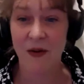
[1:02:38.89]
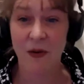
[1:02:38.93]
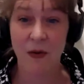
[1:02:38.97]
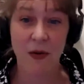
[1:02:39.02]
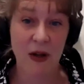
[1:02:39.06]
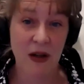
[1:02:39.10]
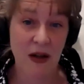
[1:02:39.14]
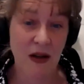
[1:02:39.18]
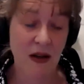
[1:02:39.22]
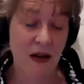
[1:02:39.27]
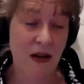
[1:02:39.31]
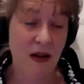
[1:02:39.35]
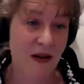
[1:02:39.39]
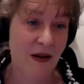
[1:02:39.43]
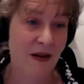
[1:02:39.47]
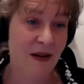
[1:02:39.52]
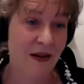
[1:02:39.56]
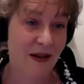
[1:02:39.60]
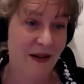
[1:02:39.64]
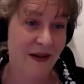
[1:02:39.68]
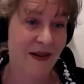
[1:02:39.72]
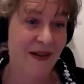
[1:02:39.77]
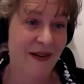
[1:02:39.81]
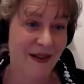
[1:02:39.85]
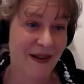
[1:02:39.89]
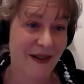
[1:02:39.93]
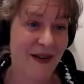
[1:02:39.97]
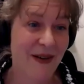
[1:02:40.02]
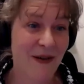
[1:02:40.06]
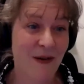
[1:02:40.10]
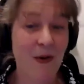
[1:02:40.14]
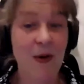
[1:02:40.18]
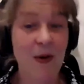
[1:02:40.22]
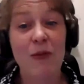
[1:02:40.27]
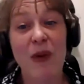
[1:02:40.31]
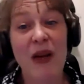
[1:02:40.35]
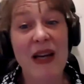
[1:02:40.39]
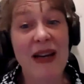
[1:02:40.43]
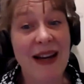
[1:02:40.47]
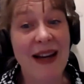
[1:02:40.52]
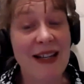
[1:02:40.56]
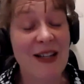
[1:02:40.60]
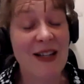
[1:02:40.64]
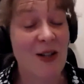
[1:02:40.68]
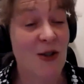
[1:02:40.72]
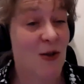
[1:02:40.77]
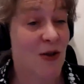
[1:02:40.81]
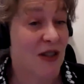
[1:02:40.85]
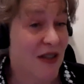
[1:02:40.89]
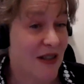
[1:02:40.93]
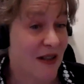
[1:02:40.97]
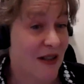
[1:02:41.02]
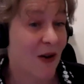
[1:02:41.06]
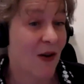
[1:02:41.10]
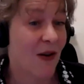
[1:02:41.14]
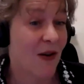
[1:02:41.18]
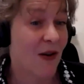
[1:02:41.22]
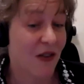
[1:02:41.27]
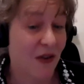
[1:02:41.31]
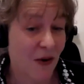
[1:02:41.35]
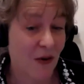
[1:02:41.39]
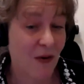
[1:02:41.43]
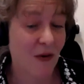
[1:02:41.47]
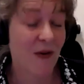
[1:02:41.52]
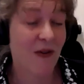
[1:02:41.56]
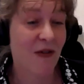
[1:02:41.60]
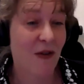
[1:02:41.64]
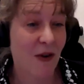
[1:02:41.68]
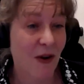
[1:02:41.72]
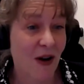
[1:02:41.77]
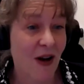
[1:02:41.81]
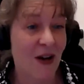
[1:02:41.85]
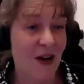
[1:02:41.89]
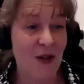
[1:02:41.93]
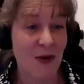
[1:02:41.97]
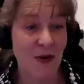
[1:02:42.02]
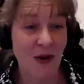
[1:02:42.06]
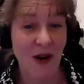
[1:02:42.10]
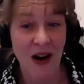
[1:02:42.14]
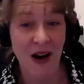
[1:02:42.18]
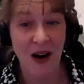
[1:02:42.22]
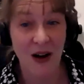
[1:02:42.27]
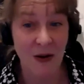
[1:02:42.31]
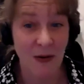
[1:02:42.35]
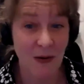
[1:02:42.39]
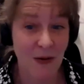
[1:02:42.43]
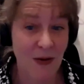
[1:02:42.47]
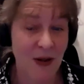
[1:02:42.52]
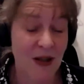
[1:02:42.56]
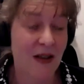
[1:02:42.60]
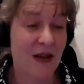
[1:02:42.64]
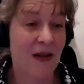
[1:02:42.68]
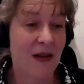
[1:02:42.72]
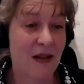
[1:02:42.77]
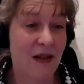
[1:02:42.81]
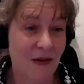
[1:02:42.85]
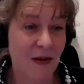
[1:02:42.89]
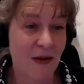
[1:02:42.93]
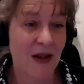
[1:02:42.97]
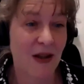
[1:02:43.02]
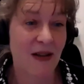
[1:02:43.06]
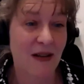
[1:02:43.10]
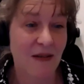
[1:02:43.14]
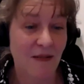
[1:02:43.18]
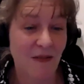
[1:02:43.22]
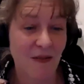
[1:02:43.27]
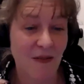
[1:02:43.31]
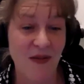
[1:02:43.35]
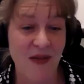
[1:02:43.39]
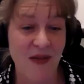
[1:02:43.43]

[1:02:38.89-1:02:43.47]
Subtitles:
we would be nice to see also with regard to how we